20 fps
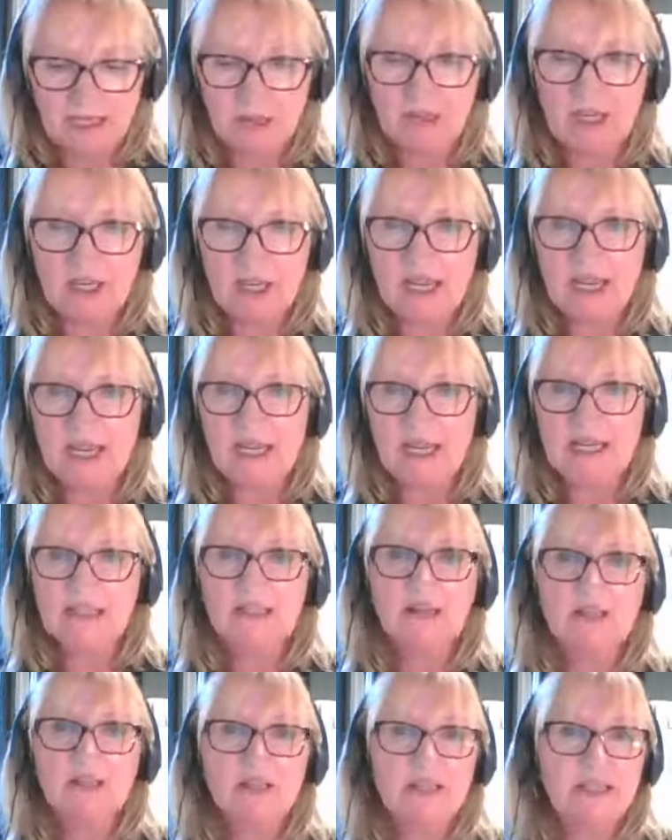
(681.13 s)
Okay,
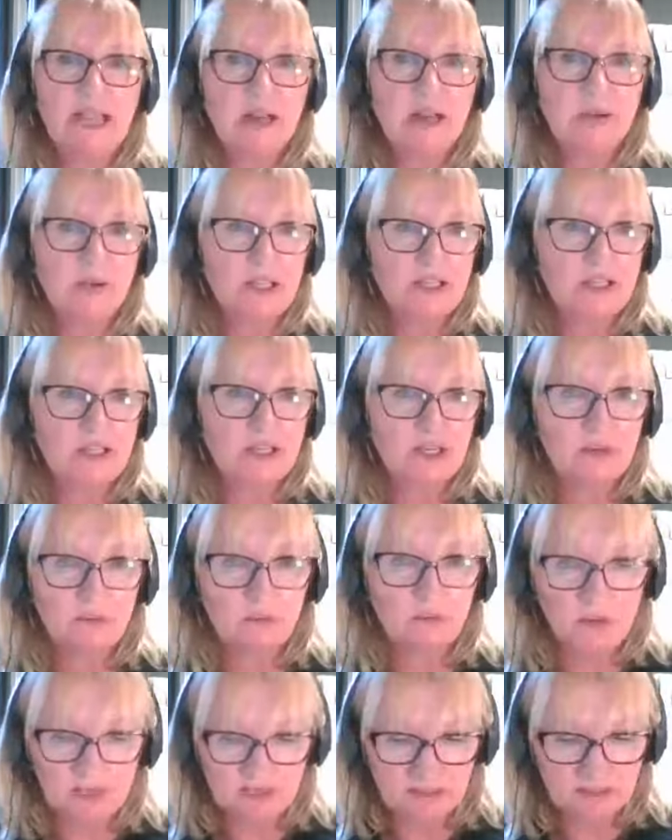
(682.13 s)
so just that
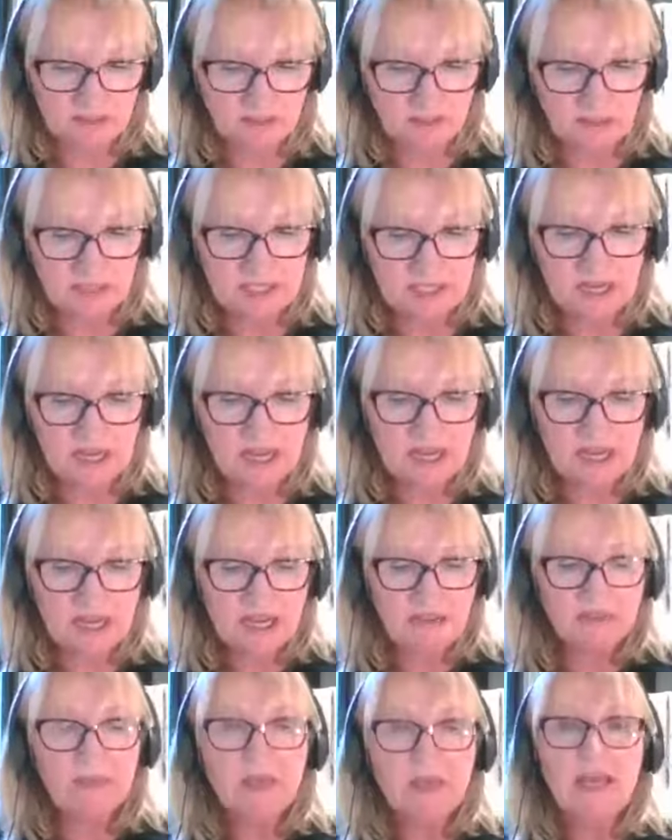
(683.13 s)
question one more
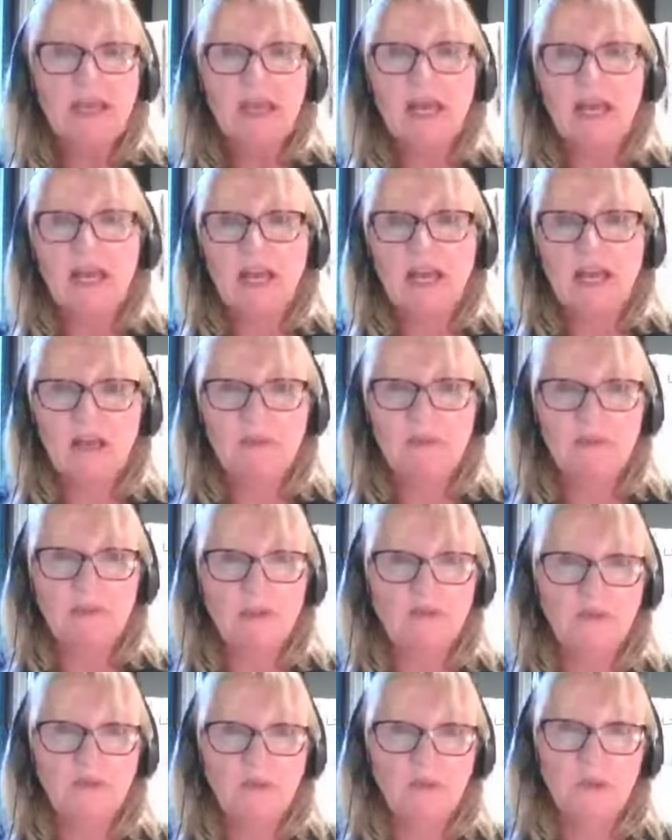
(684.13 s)
time um,
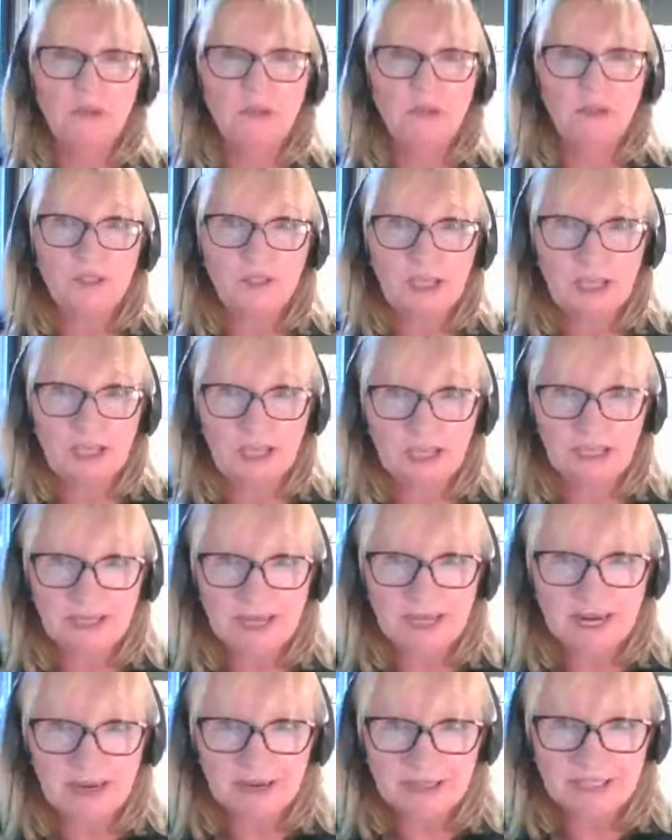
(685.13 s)
for uh,
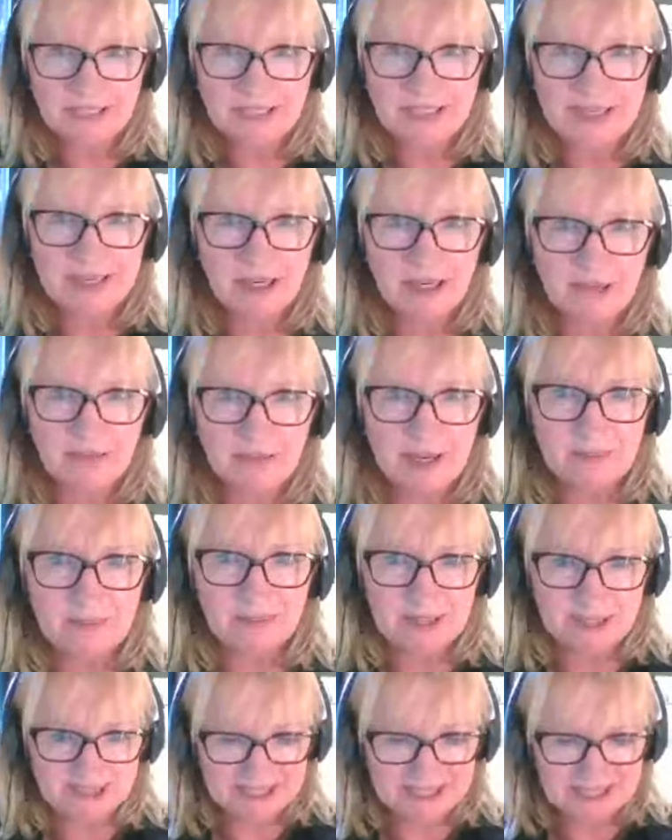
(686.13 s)
clarity of my
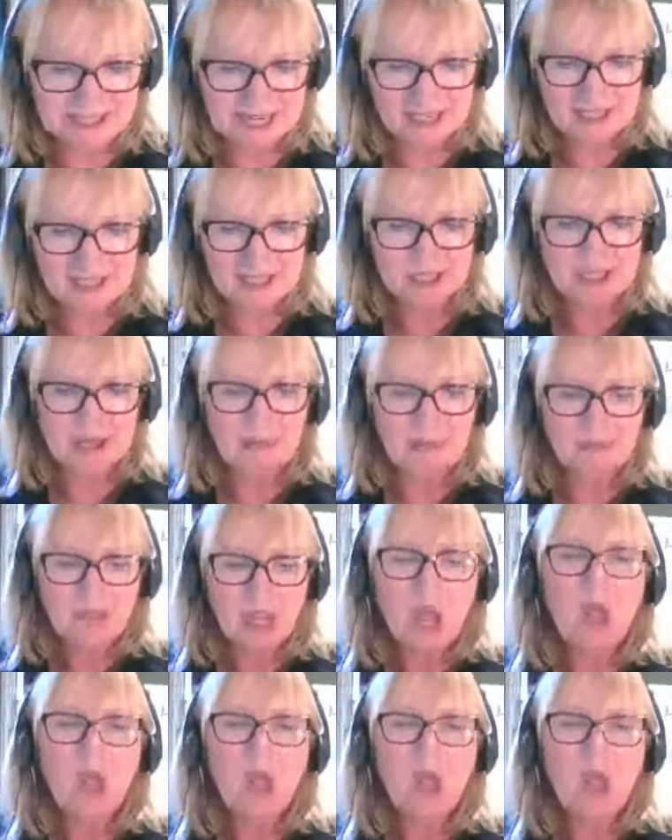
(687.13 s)
pronunciation.